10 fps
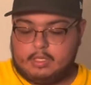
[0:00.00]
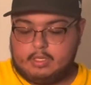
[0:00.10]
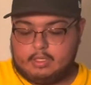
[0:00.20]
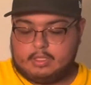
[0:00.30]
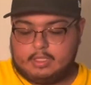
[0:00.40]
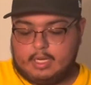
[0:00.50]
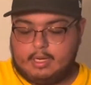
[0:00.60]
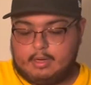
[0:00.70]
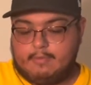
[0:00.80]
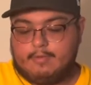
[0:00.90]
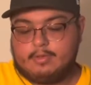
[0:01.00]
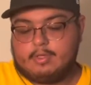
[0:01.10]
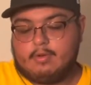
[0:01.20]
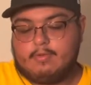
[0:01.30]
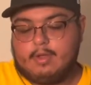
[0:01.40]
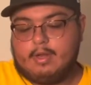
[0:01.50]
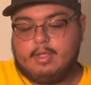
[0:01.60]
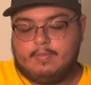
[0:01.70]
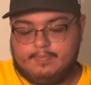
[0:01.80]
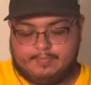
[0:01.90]
a slight difference already.
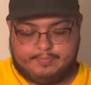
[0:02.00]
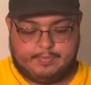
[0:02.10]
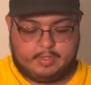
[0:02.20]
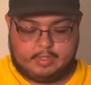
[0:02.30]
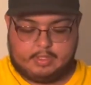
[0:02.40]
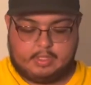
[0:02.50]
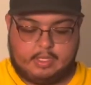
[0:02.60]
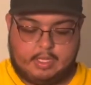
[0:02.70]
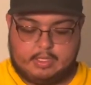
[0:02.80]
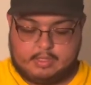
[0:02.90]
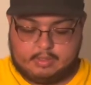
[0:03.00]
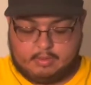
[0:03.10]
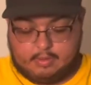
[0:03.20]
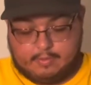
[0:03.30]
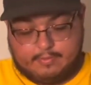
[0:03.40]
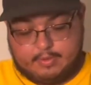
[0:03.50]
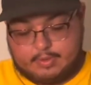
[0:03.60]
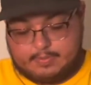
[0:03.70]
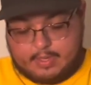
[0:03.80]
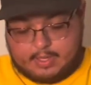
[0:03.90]
This is only the first
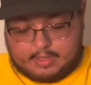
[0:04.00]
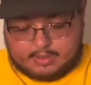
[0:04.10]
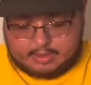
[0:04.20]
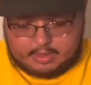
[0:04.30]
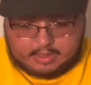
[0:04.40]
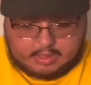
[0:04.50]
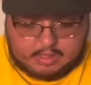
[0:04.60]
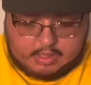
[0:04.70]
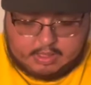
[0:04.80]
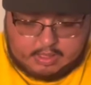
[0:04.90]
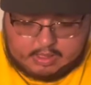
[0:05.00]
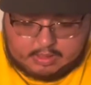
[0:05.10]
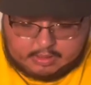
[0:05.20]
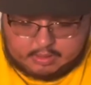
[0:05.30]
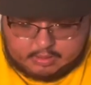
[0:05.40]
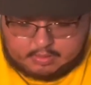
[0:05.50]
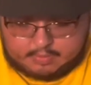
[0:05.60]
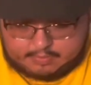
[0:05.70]
pass, so